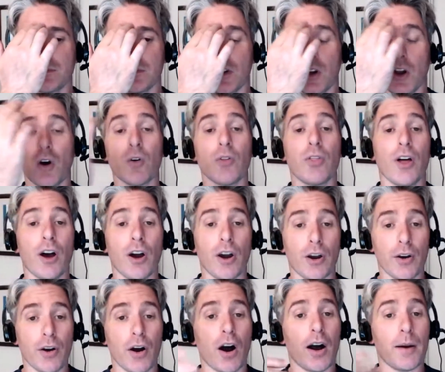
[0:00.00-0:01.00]
Although
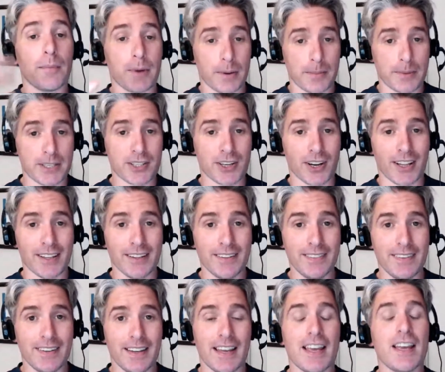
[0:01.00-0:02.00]
I'm going to be silent,
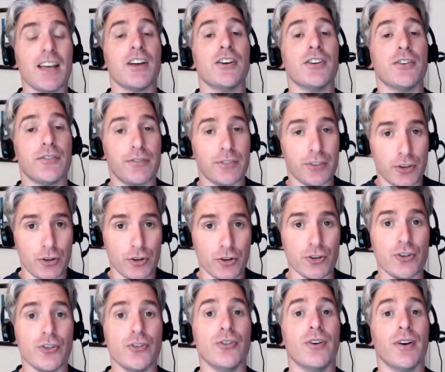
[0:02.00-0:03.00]

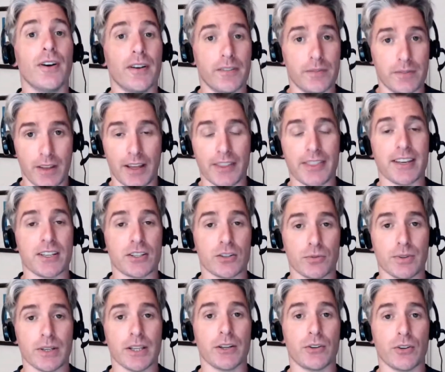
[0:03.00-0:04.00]
you, I think it's a
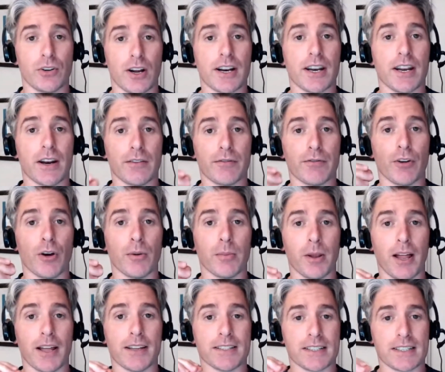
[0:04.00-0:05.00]
really good idea to
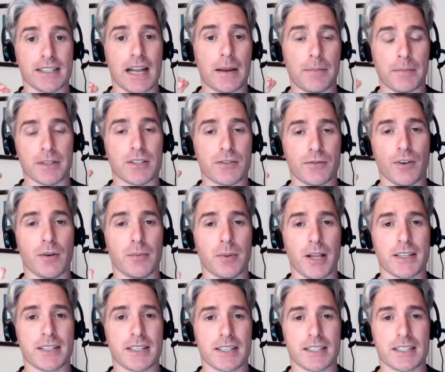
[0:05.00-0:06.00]
verbalize the statements.
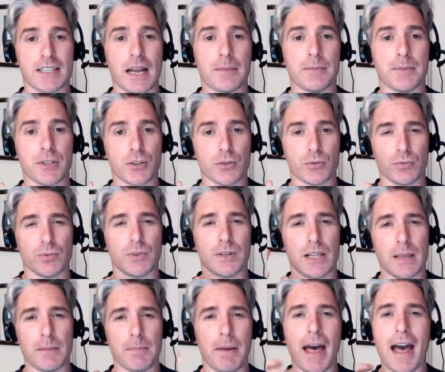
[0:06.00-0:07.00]
Verbalizing the statements is a really
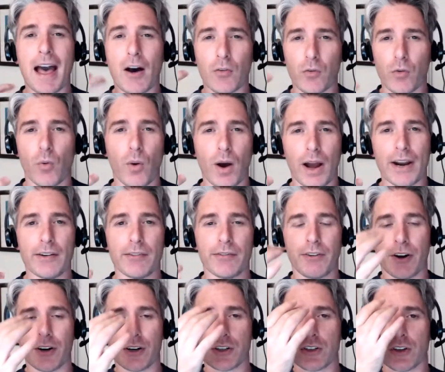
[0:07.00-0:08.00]
powerful way to
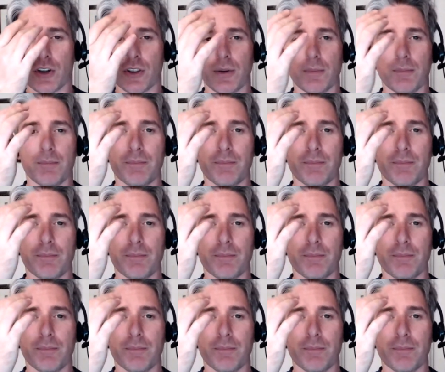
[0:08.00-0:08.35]
focus on them.